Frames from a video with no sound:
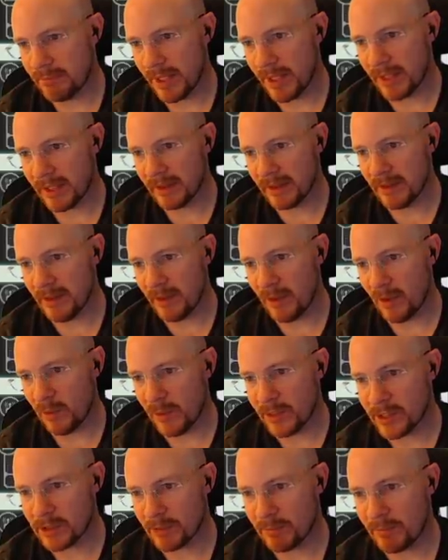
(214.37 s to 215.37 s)
pe a
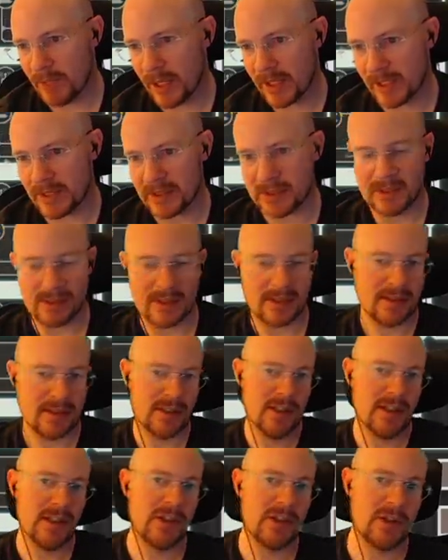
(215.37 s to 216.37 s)
weaker Pegasus.
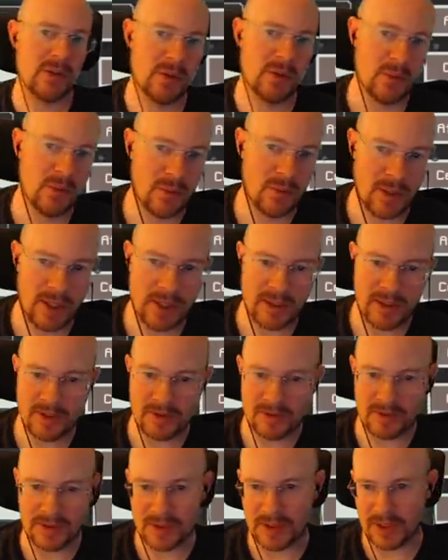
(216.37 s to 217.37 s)
Quite
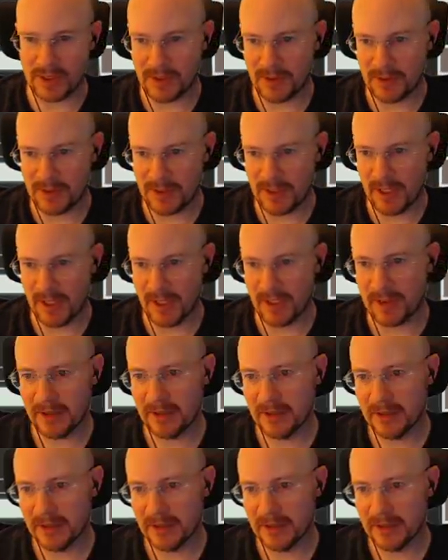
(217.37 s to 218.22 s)
interesting. Okay.